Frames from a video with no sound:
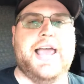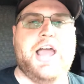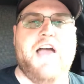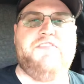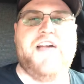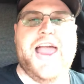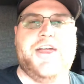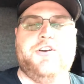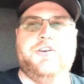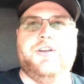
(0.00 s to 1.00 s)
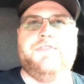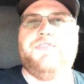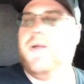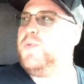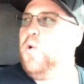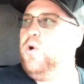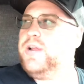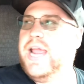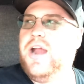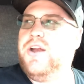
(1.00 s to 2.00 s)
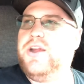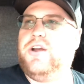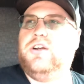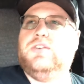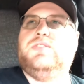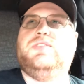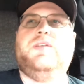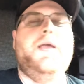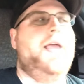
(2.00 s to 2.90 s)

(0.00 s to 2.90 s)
i got fired from core carriers